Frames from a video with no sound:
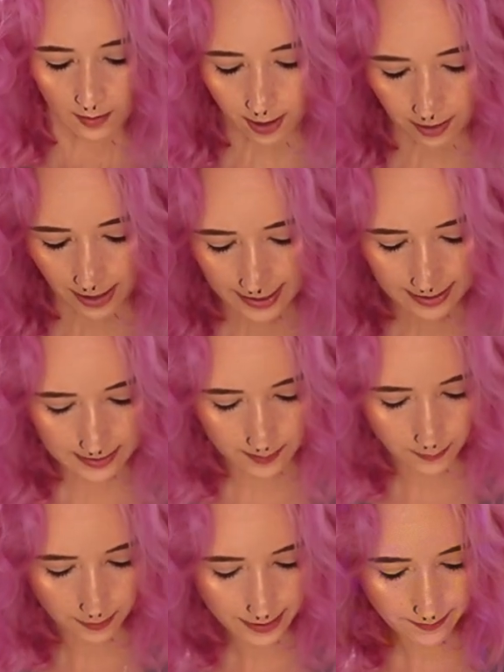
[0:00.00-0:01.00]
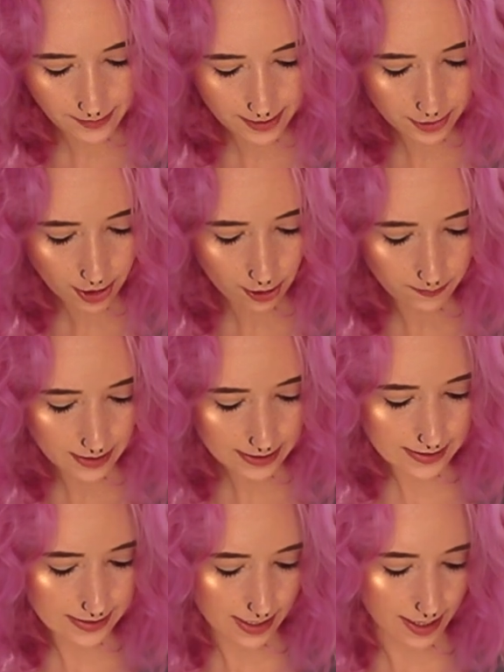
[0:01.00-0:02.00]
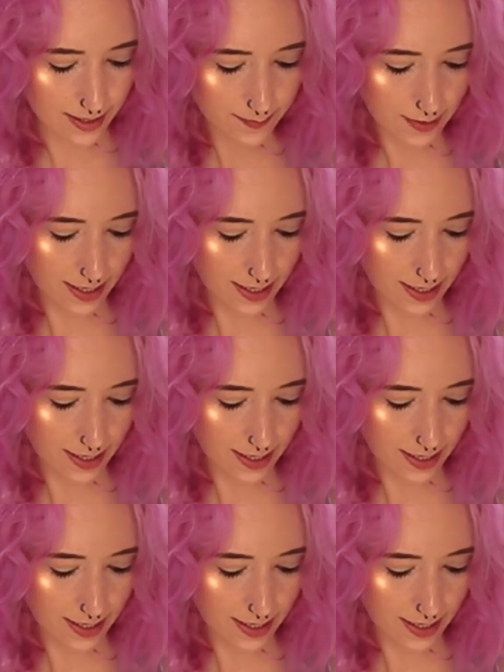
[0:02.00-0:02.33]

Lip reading: Okay, it's pretty much all mixed up,